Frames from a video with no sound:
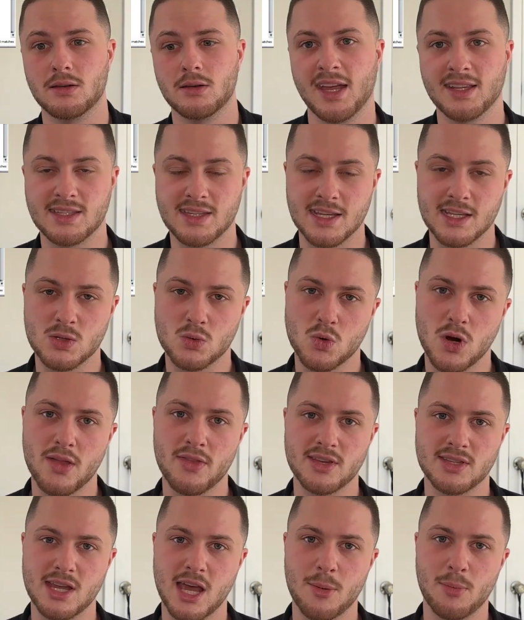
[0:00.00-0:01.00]
And since we're on the
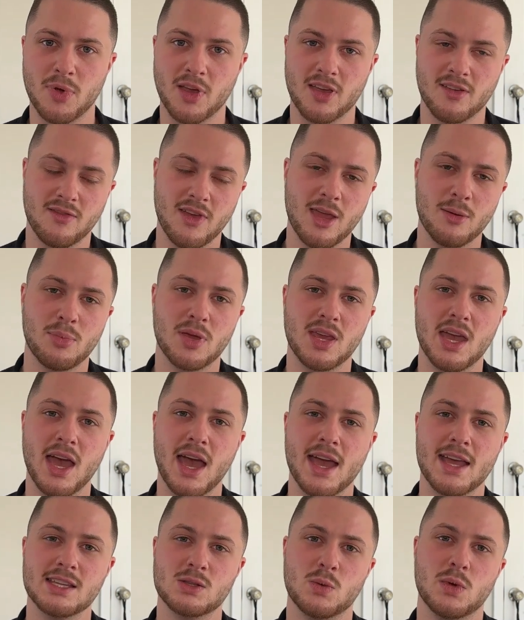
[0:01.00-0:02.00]
topic of
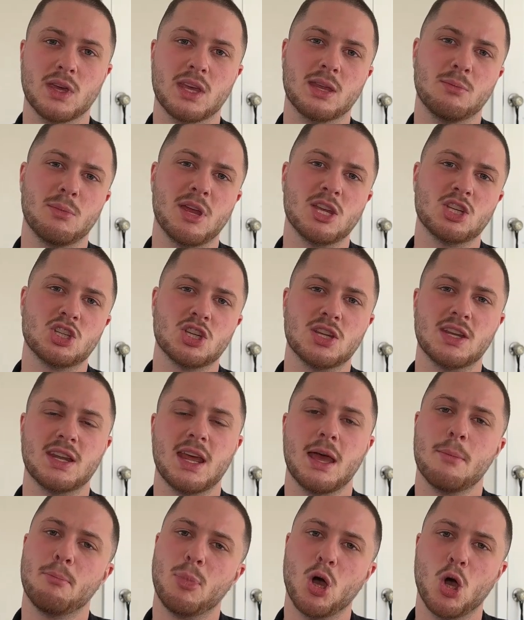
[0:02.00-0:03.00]
APIs, we can mention
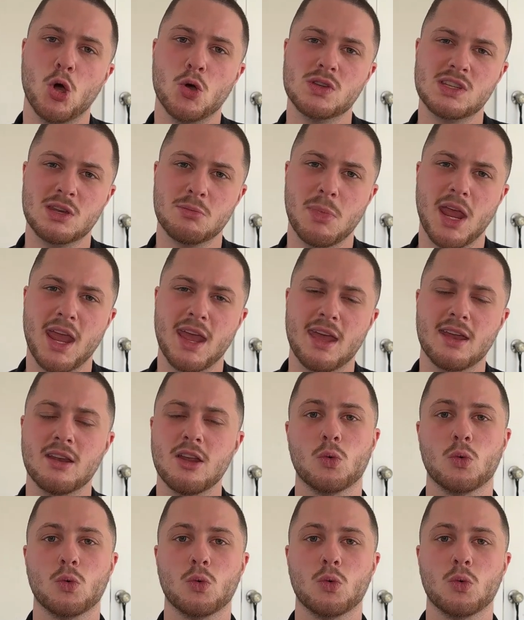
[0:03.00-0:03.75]
Postman,